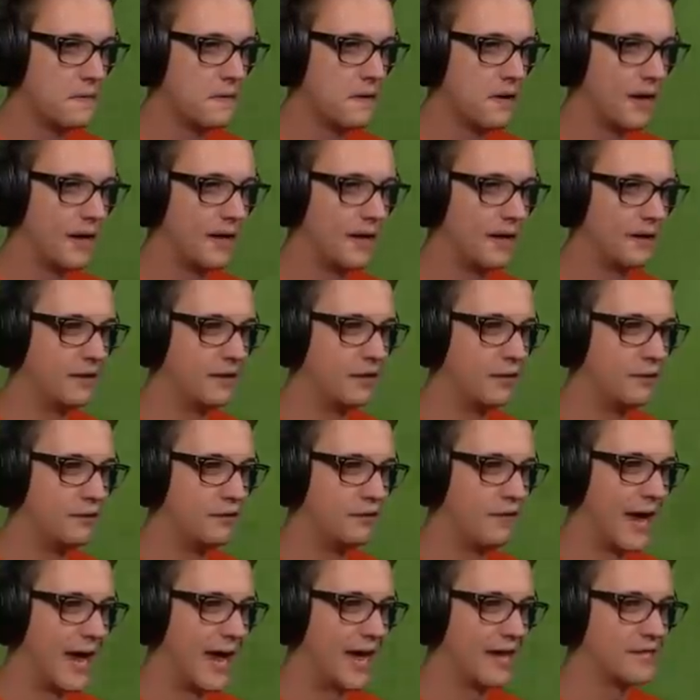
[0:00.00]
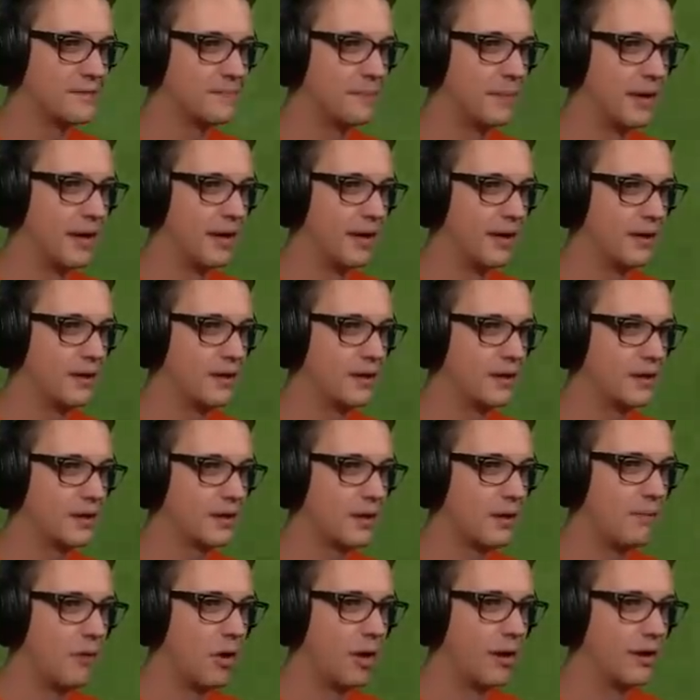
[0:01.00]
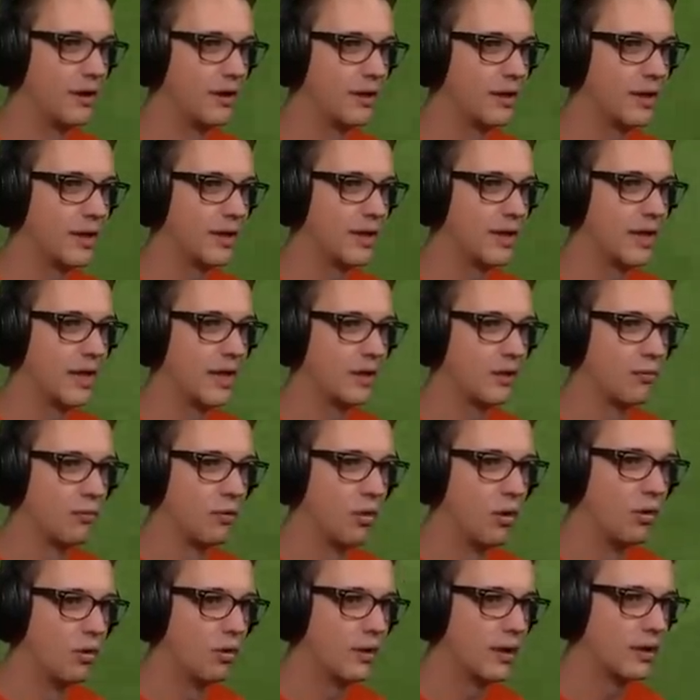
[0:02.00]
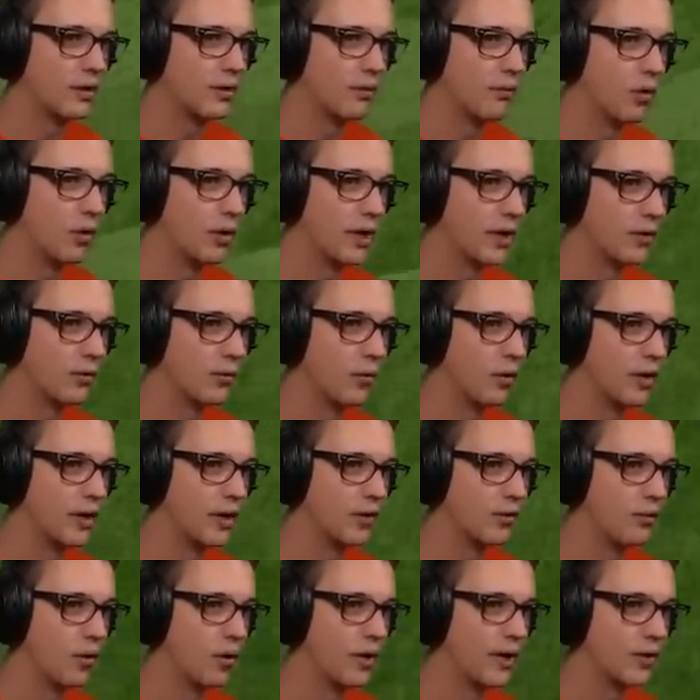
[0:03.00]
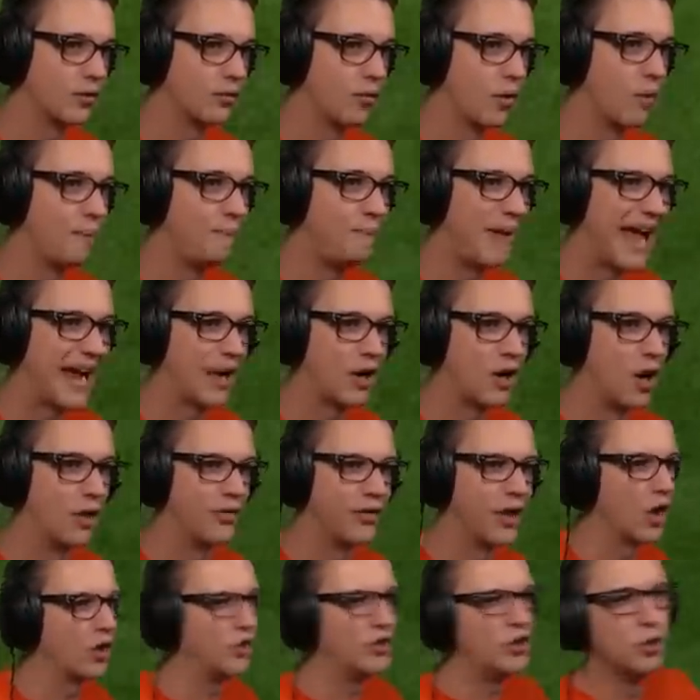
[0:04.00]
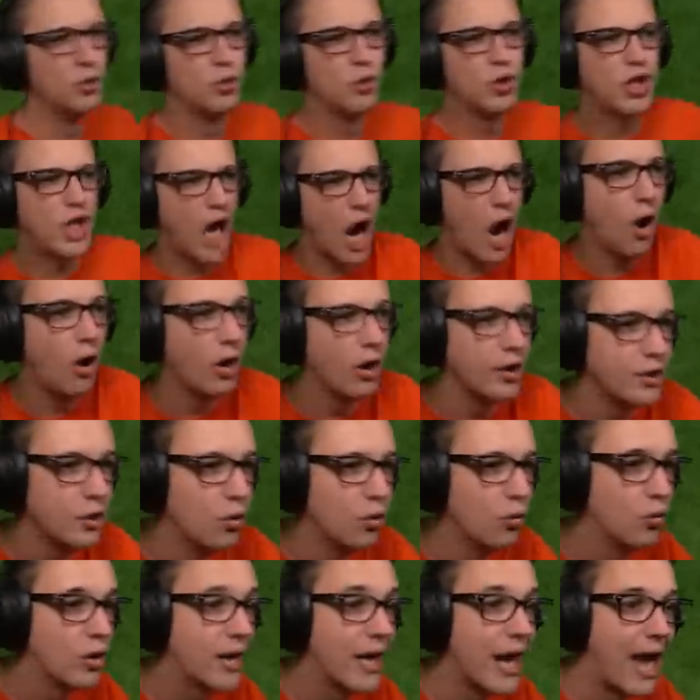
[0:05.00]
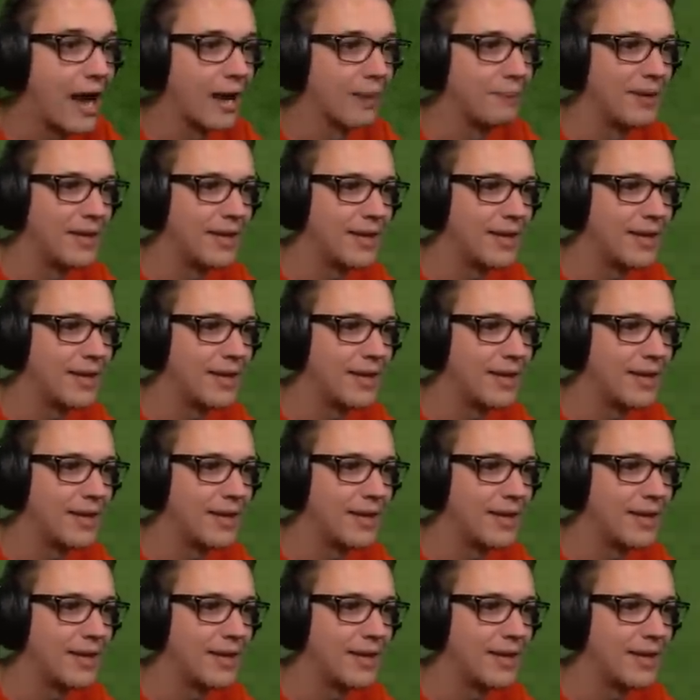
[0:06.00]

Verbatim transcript: I did it too fast, but come on. Get the roll. Get the roll. Get the roll. Get the roll. Get the roll. Back on there. You go. You got to be